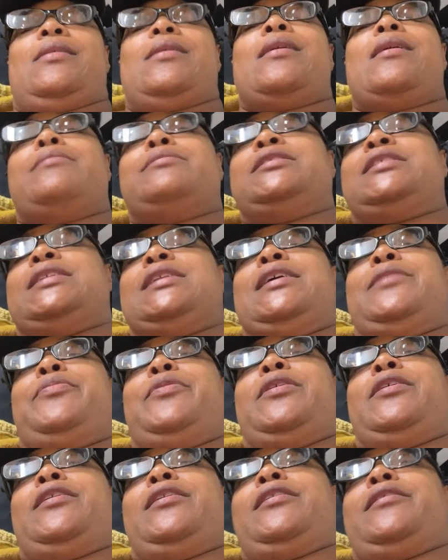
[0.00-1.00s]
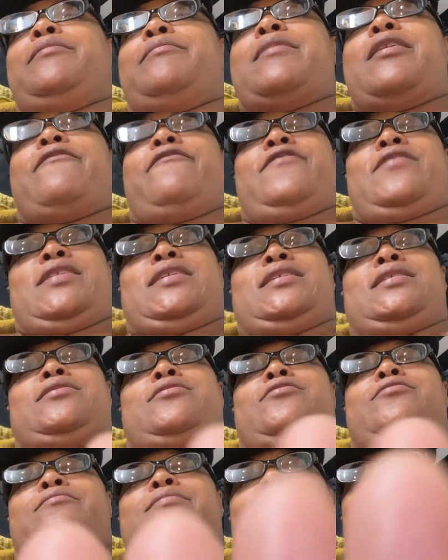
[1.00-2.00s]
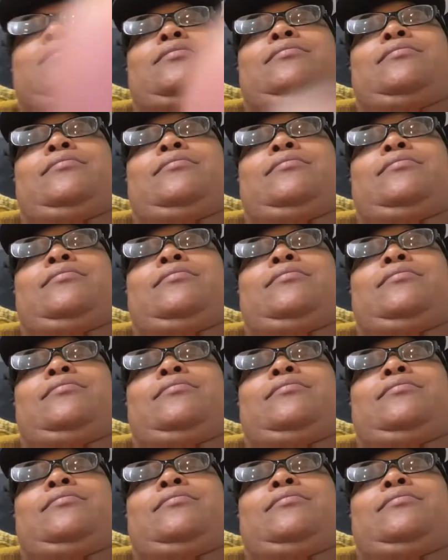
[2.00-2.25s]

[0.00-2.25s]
I'm sleepy, my fan on me.